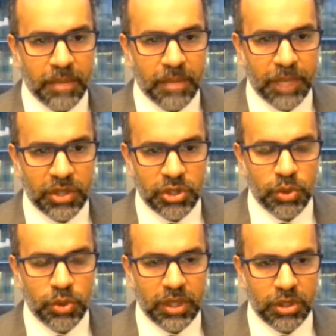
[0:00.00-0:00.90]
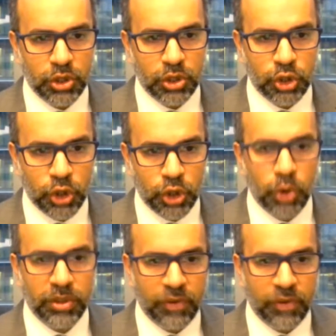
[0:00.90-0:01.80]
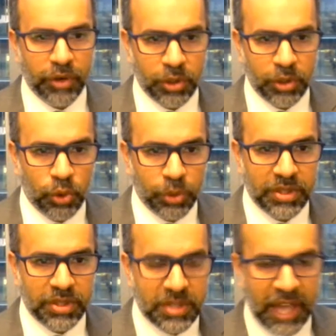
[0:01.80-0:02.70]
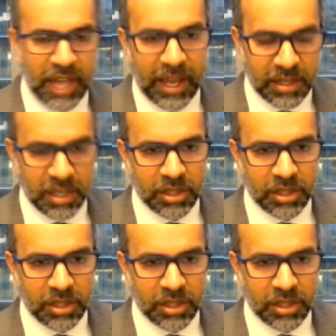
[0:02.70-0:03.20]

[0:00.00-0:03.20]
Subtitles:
because you can show the foreign courts that